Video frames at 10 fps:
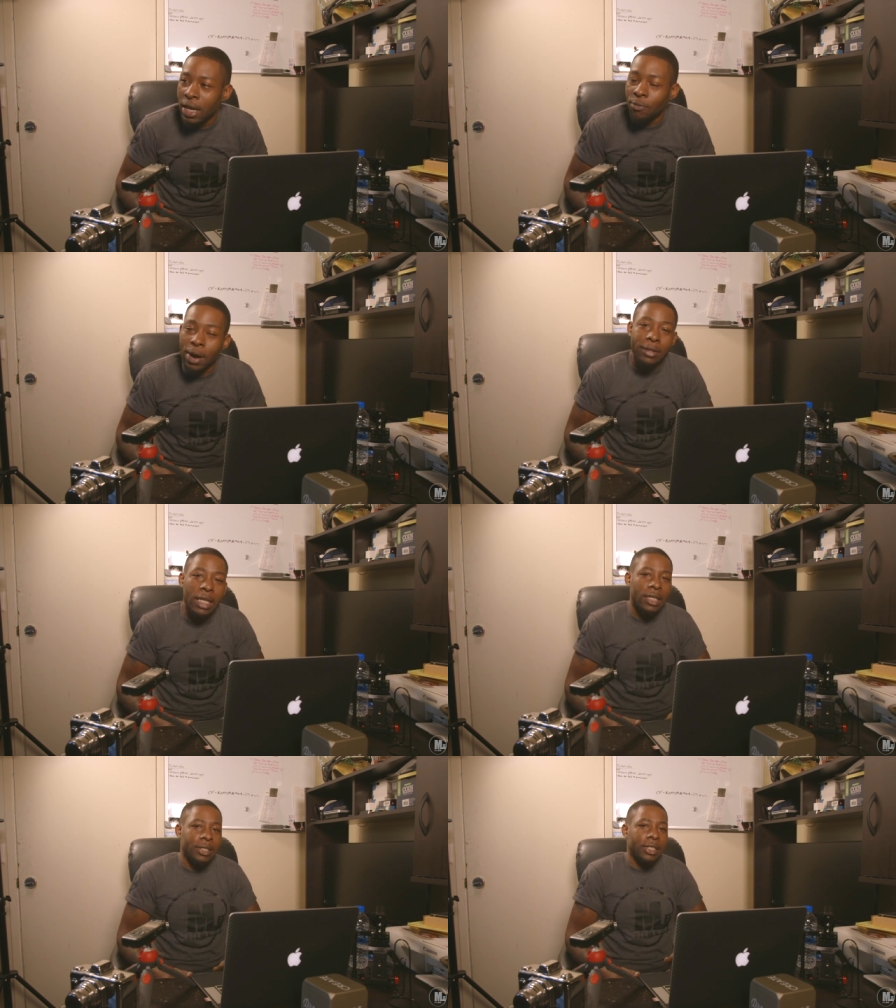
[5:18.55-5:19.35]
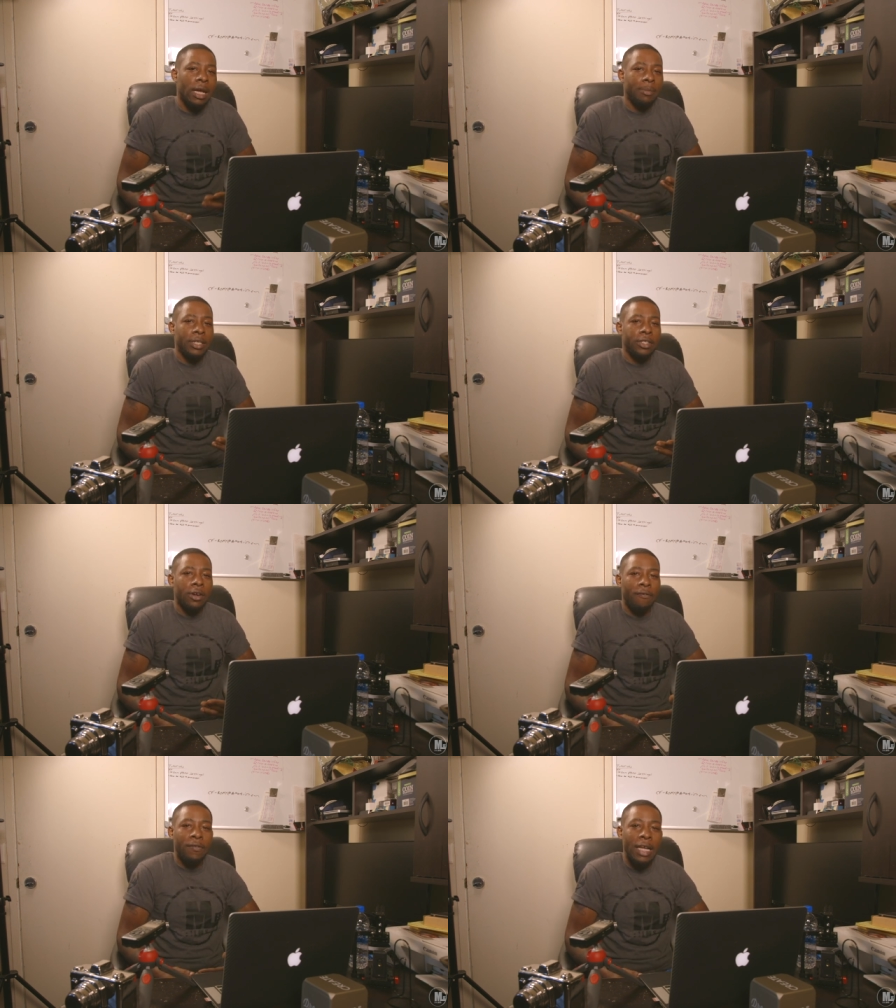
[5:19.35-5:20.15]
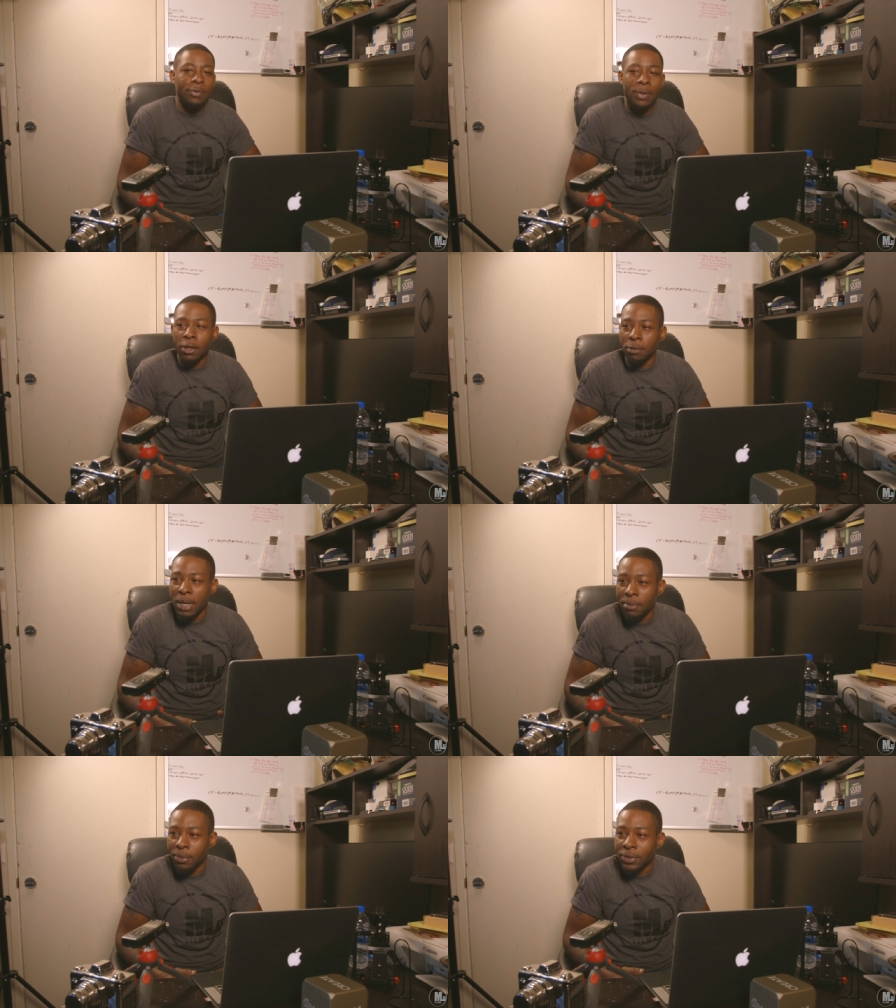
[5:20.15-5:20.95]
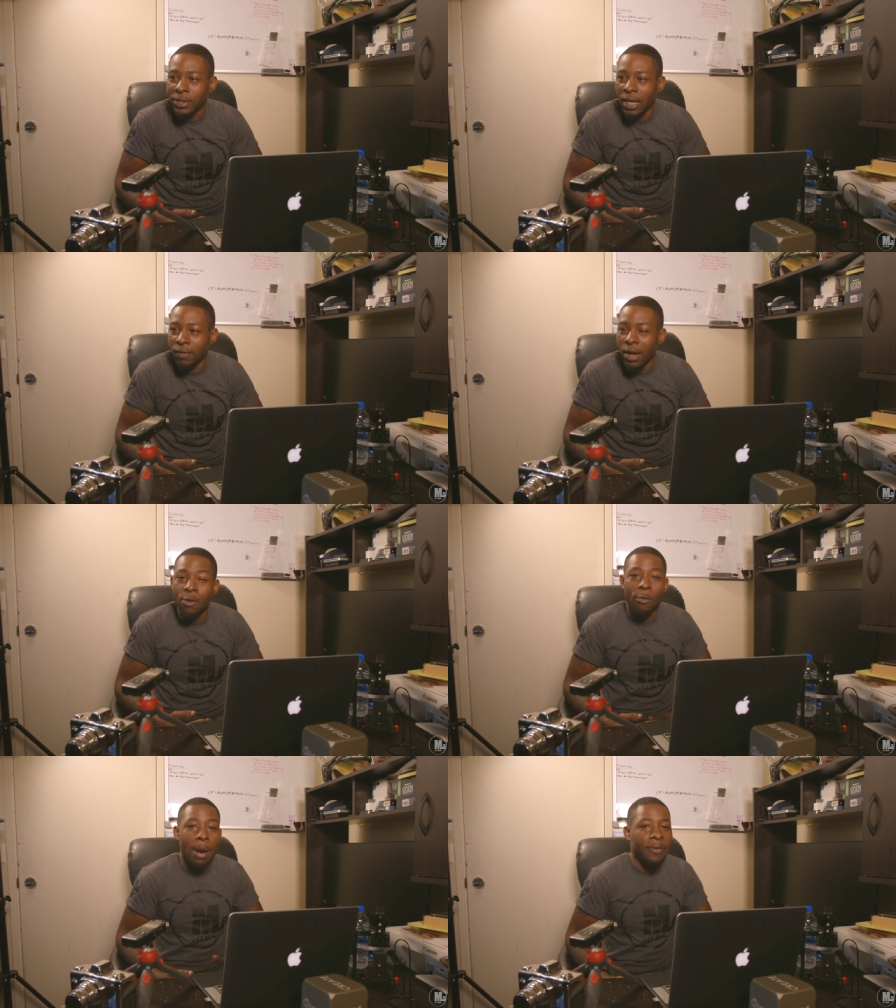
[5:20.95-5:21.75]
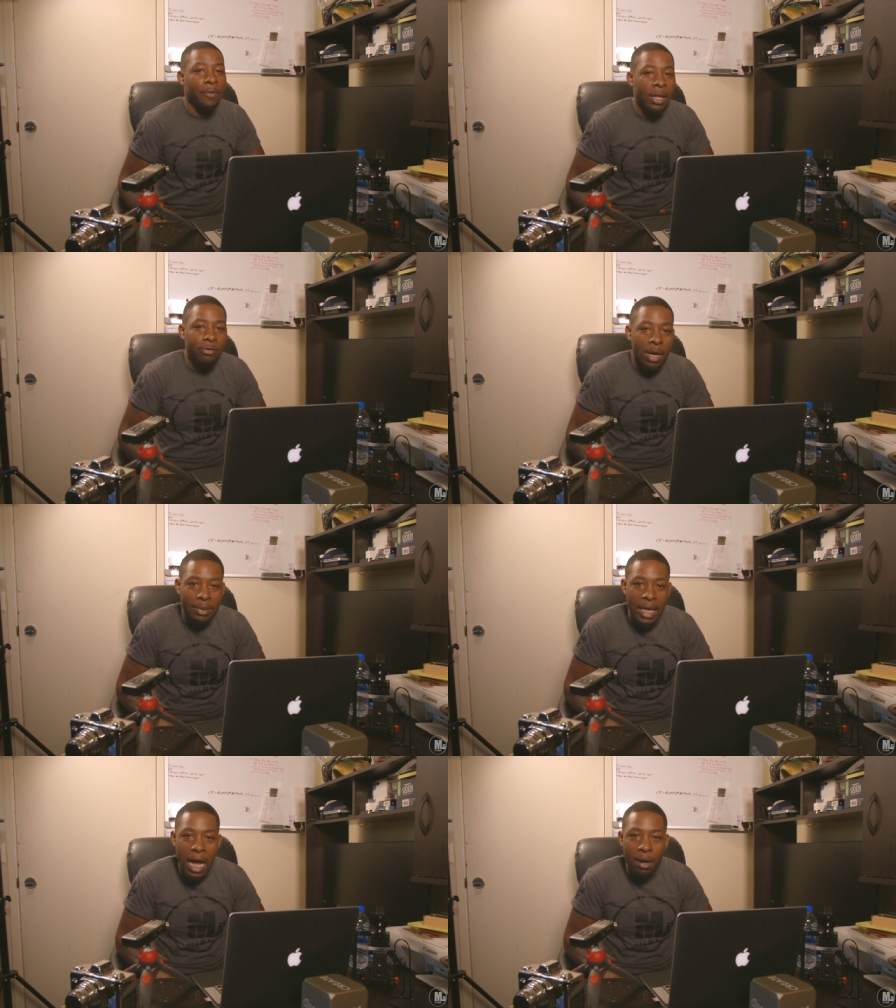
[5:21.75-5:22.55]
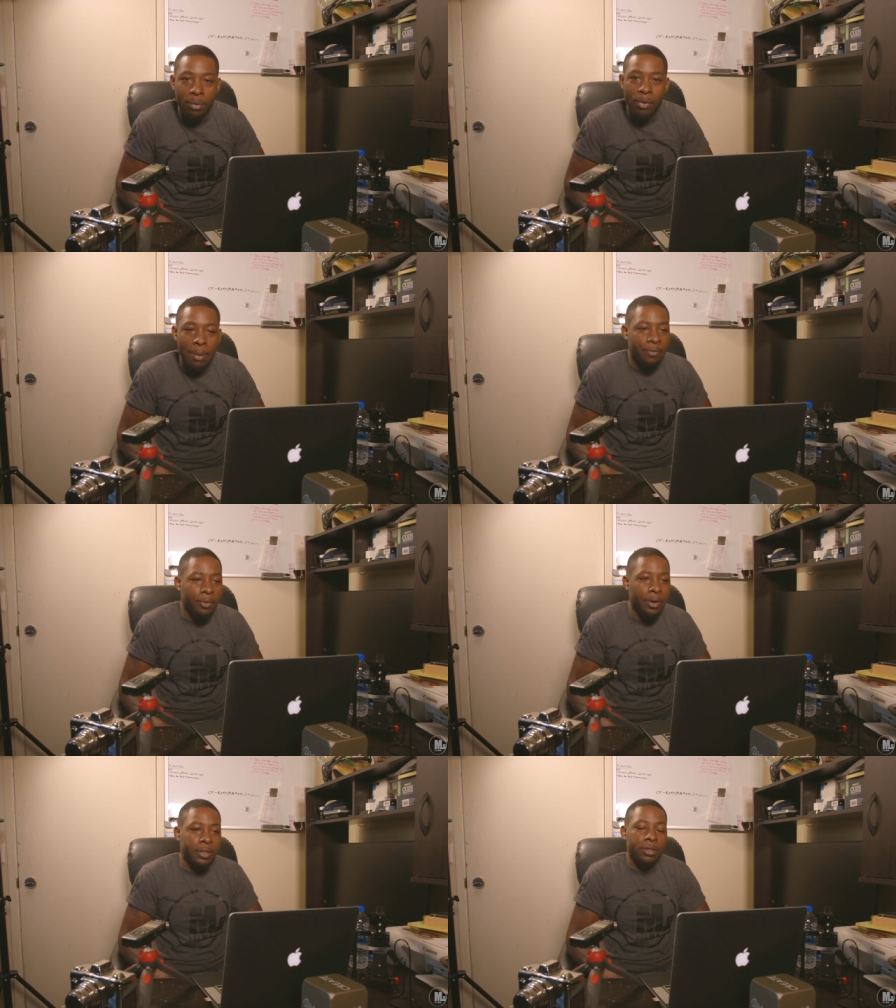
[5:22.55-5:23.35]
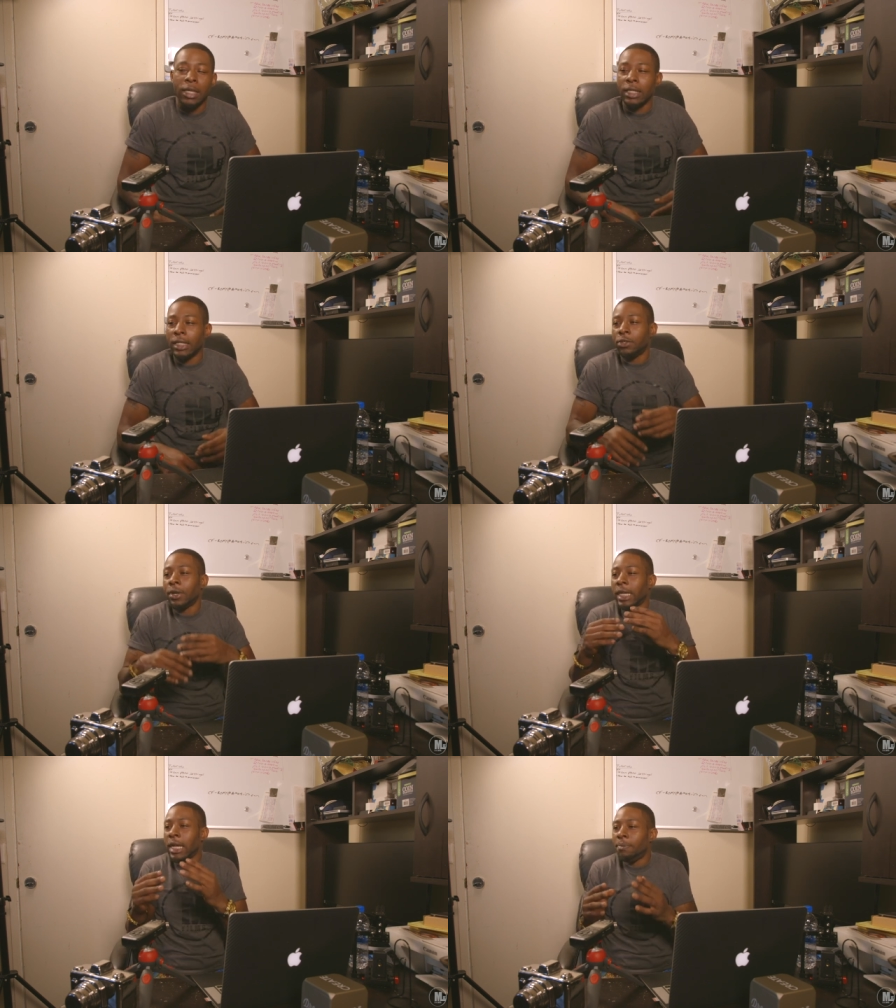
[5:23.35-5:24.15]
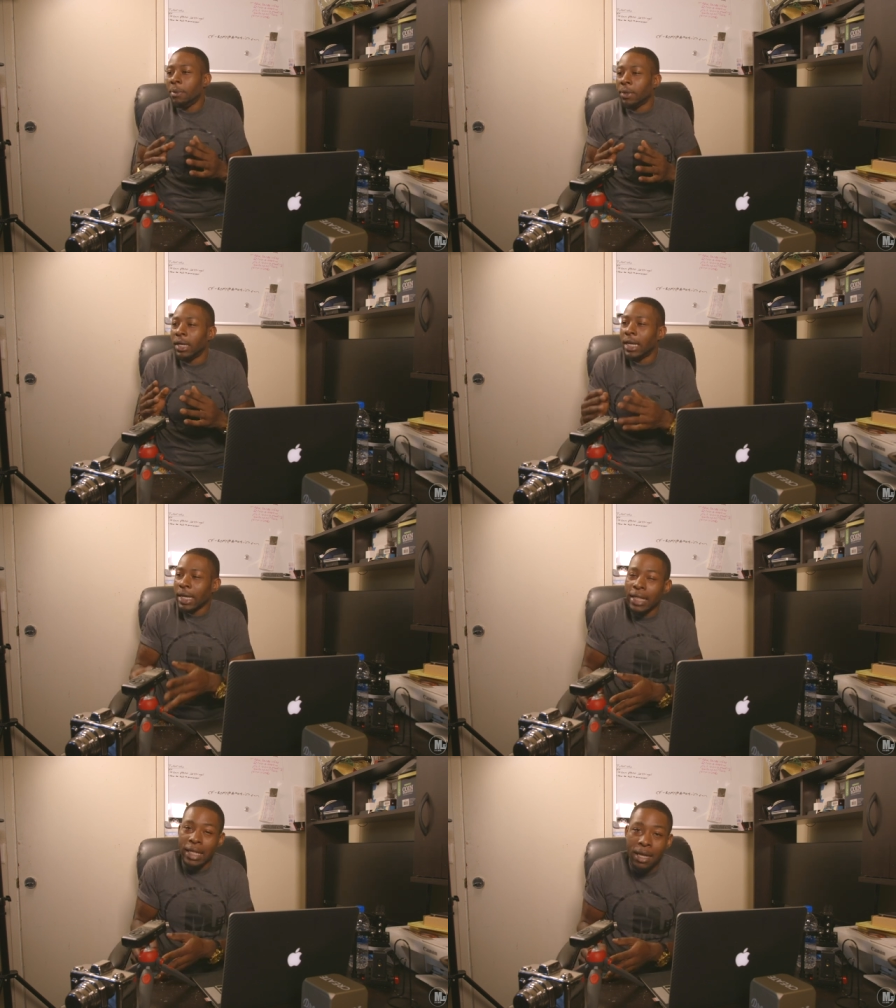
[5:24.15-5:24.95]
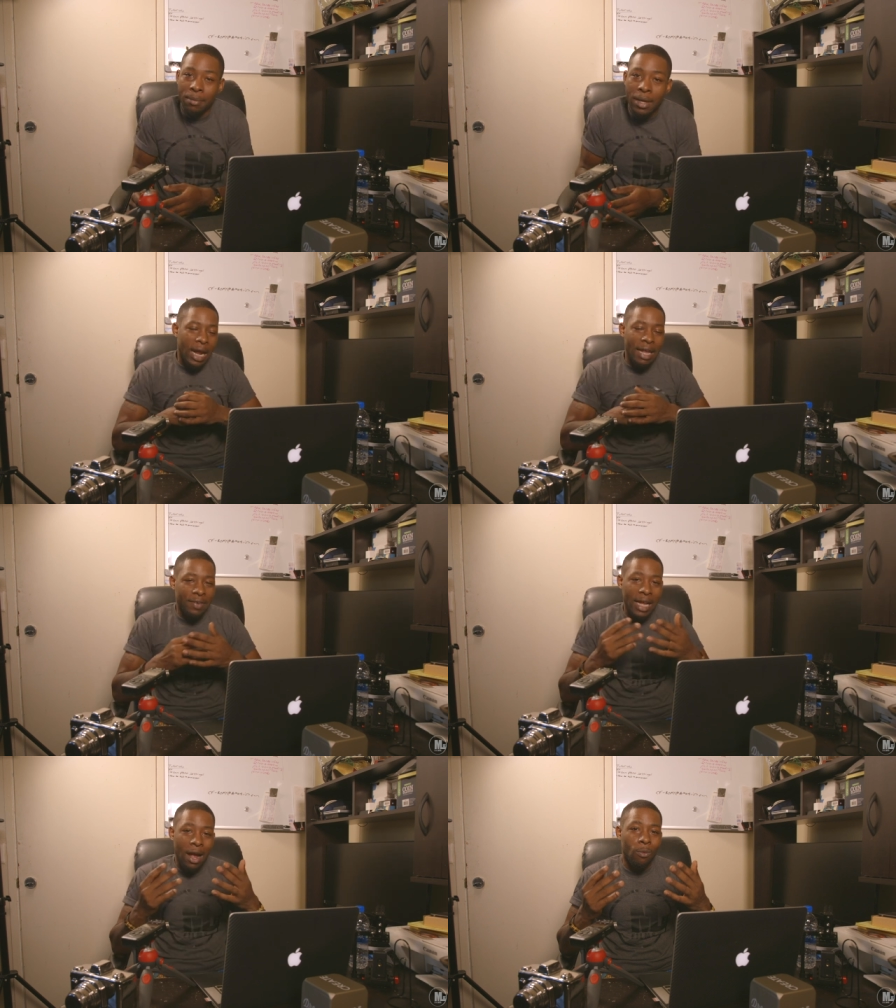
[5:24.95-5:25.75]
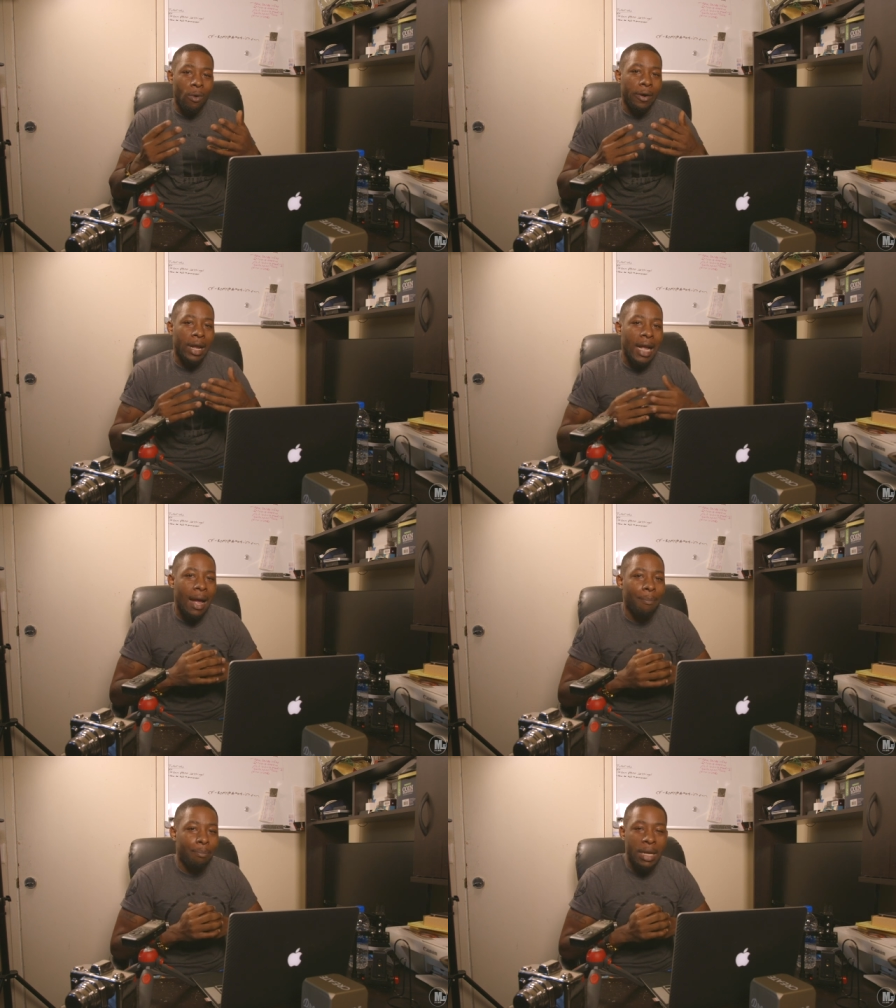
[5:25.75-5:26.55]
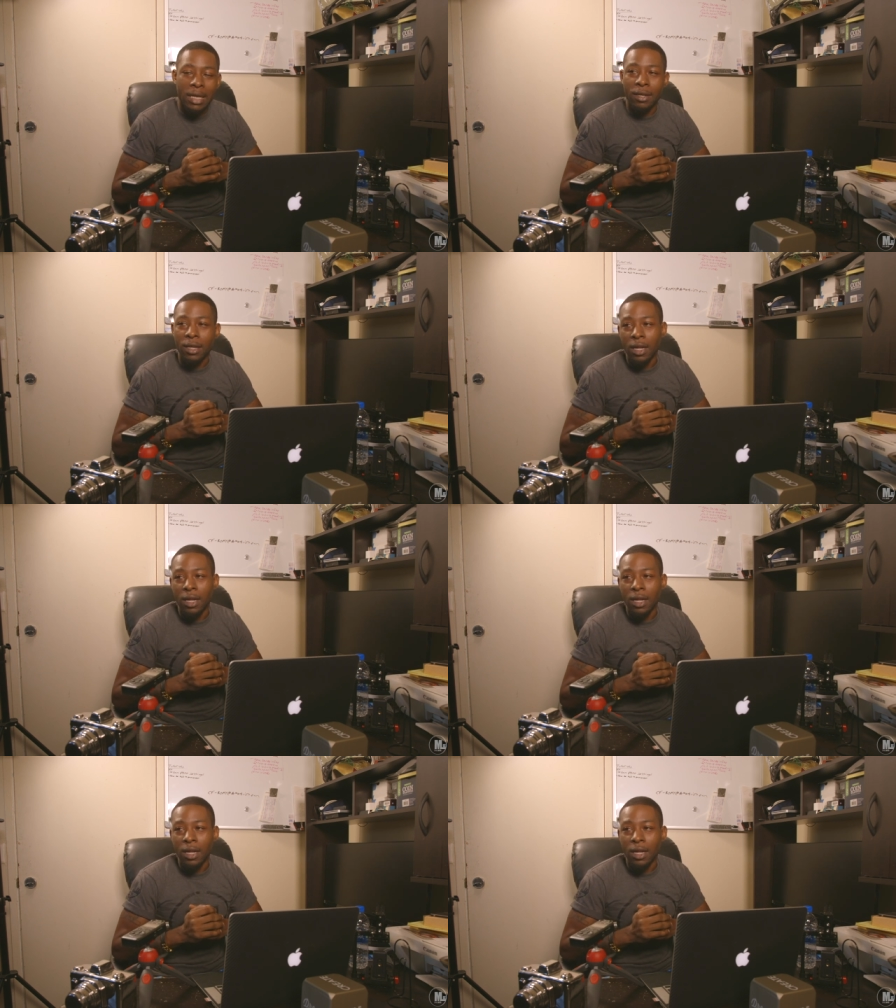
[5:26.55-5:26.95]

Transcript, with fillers: Why you think of celebrities start fights with other people and stuff right before they drop their album, right before so that so it can get people to look at them. I even got work. I got big